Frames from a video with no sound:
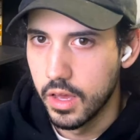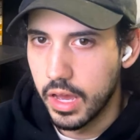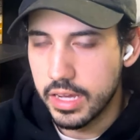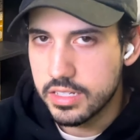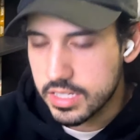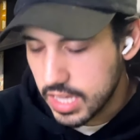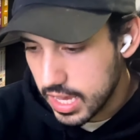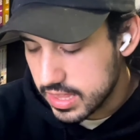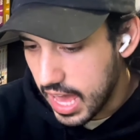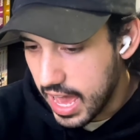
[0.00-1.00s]
And just
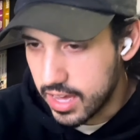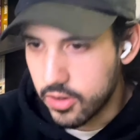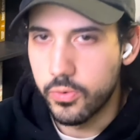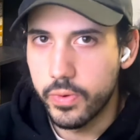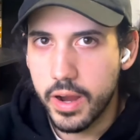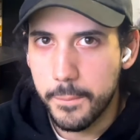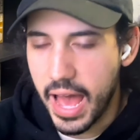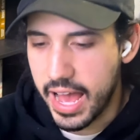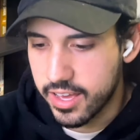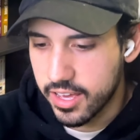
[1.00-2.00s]
like that, we are
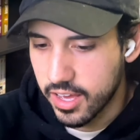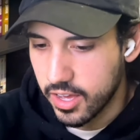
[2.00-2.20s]
back